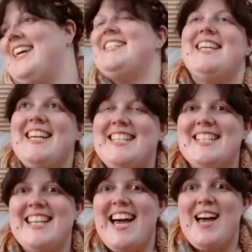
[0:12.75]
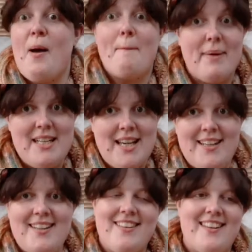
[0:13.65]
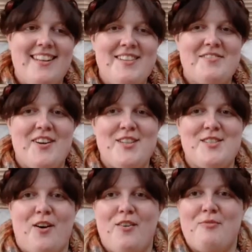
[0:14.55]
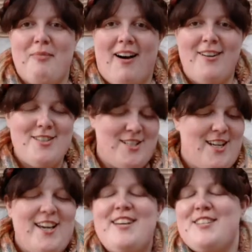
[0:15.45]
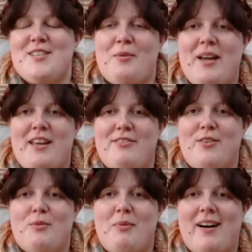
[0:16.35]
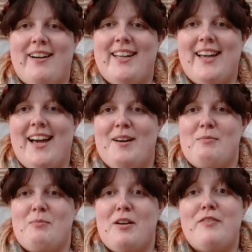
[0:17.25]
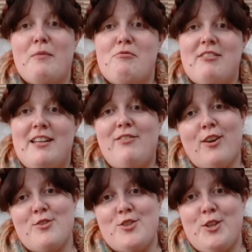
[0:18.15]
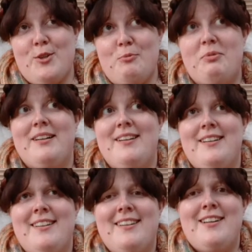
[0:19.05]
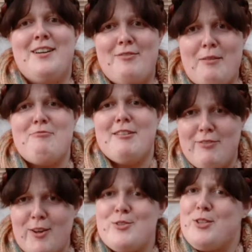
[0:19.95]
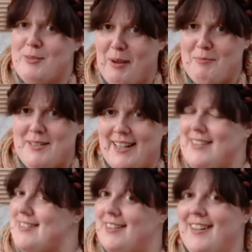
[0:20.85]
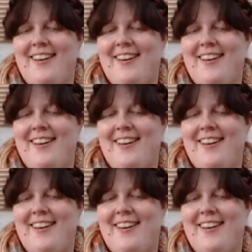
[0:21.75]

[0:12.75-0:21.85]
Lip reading: It is Monday, the 1st of March. So we're here for my February Flosstube update.